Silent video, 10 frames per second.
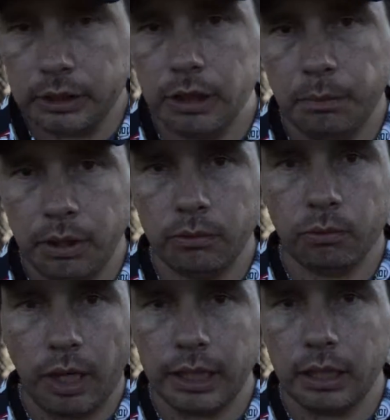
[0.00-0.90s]
to be
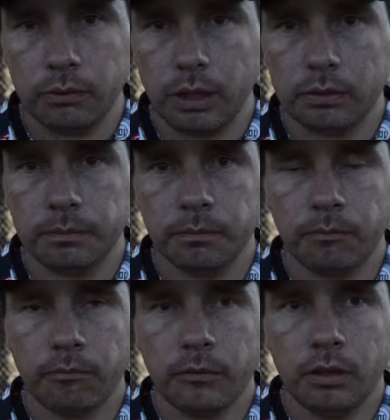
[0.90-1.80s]
riding around
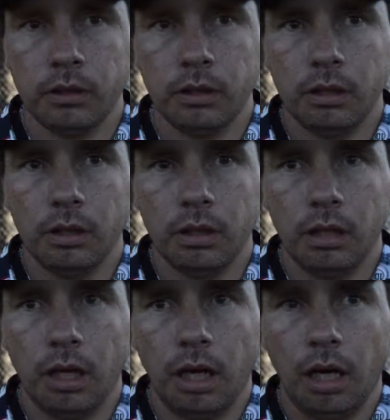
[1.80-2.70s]

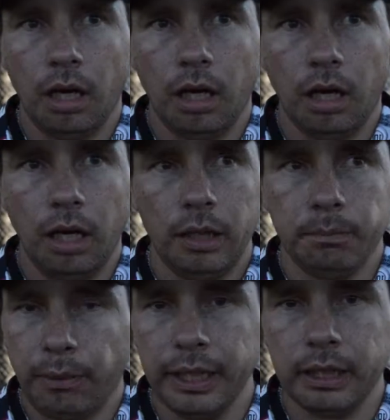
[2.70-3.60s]
and
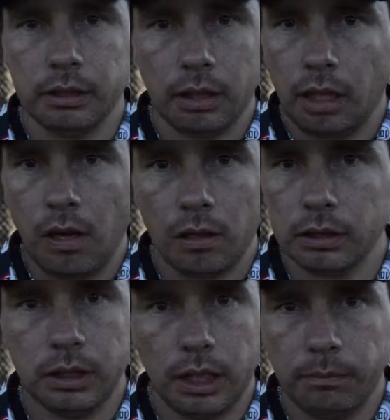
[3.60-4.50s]
biking all the
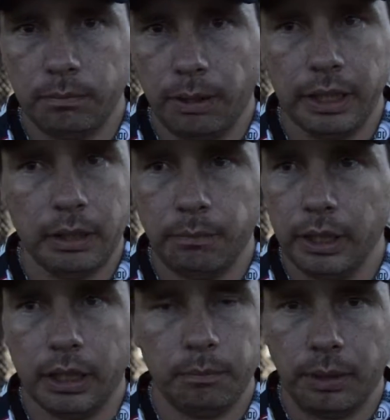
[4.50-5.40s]
time, biking
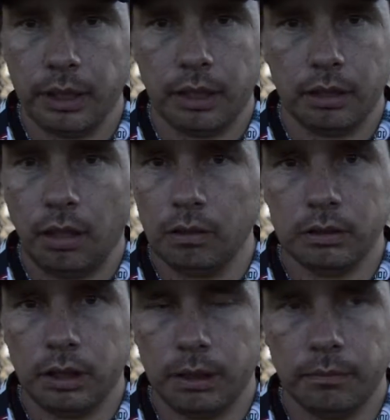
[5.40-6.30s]
all the
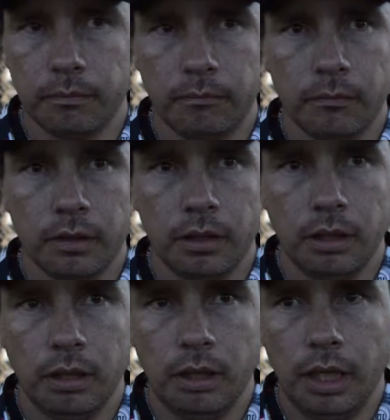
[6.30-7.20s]
time.
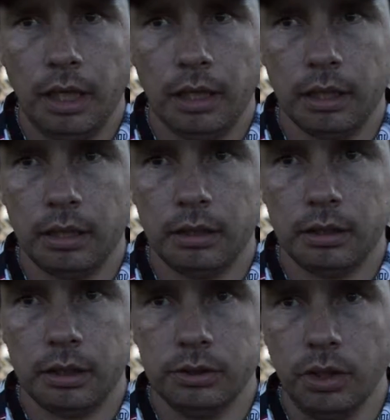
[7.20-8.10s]
And
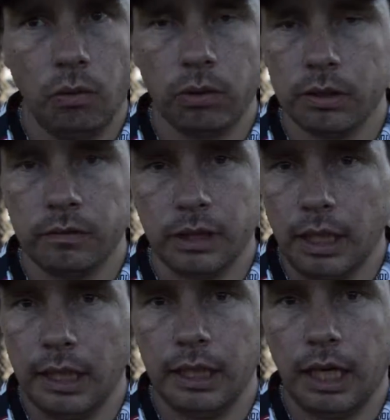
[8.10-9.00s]
no word of a
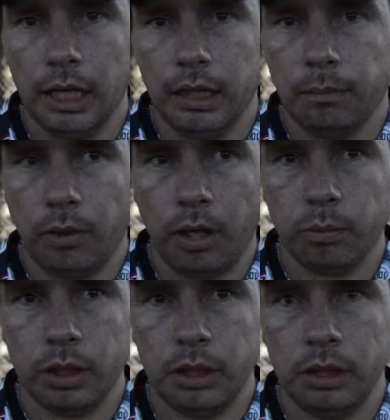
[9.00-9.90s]
lie, I could
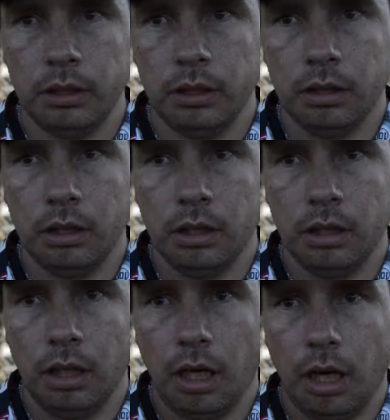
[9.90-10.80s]
probably
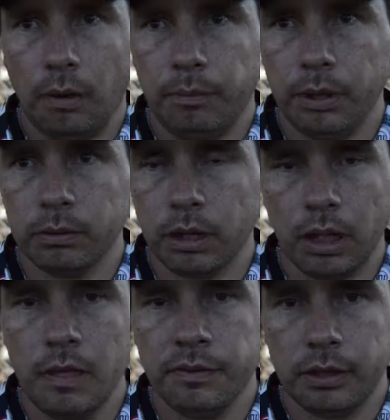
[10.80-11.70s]
be able to
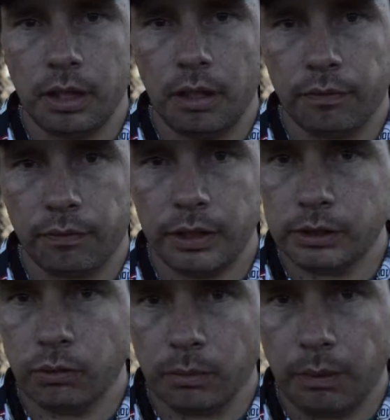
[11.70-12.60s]
lift a fridge
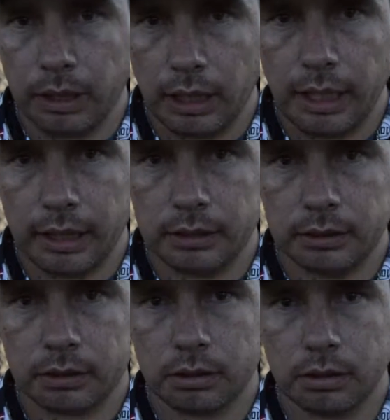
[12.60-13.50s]
with my
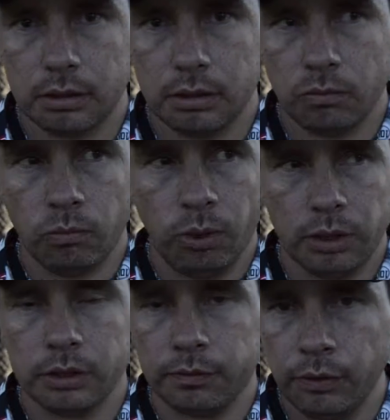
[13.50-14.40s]
legs when
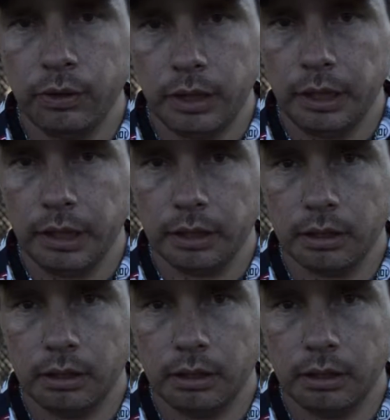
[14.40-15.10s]
there's food in there.